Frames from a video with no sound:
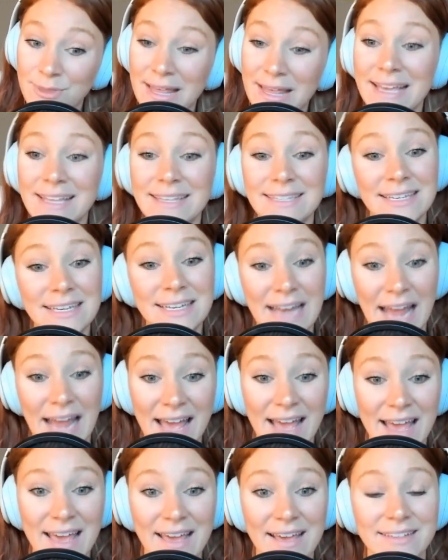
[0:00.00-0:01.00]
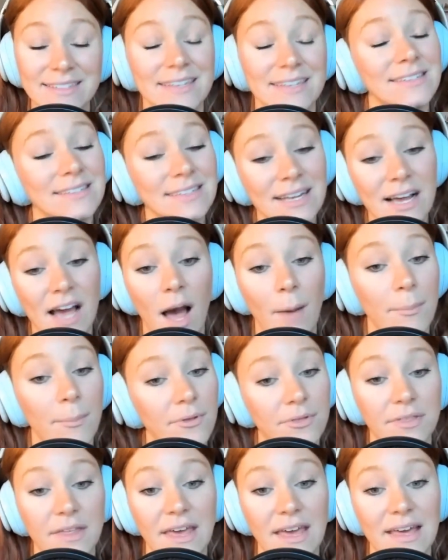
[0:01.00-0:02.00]
Like it's in eggs, like it's in a couple
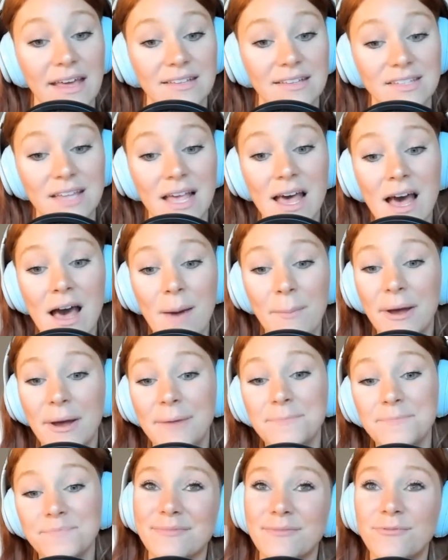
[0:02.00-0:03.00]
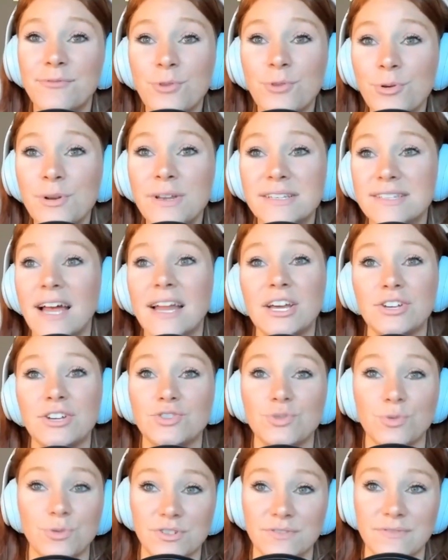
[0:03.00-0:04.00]
things, but food is not a good
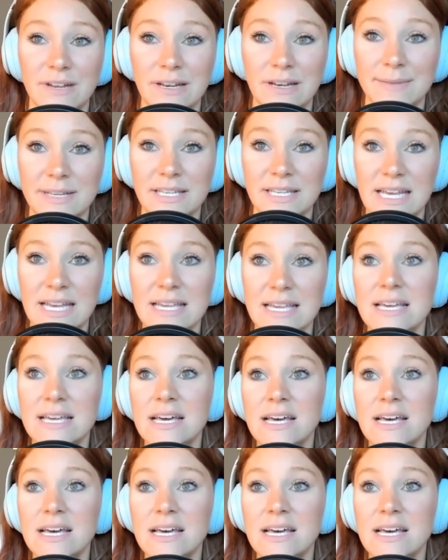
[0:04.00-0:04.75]
source of vitamin D.